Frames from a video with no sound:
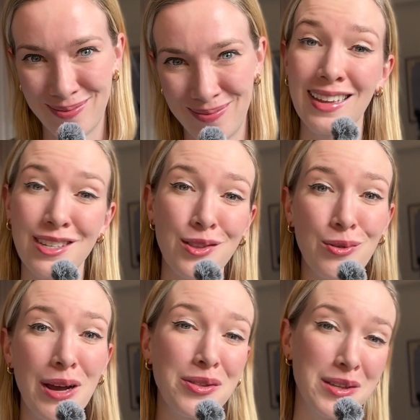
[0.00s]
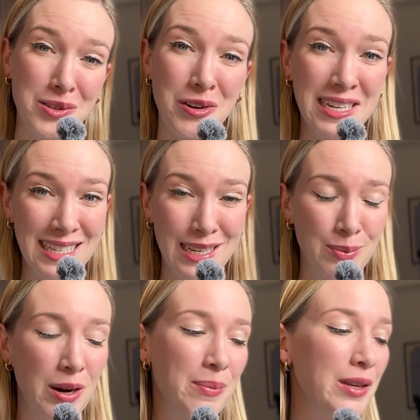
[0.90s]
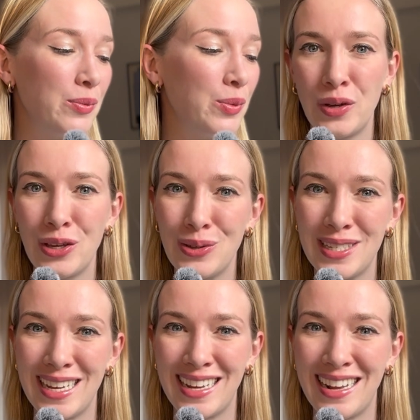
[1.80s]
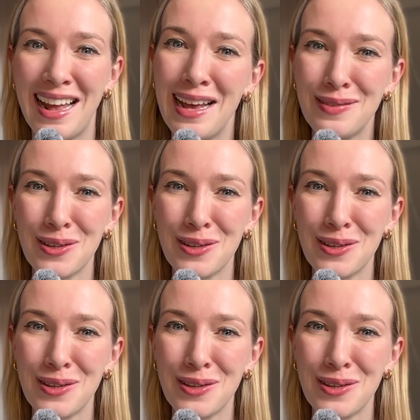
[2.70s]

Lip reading: And throughout this crazy experiment, we're using F.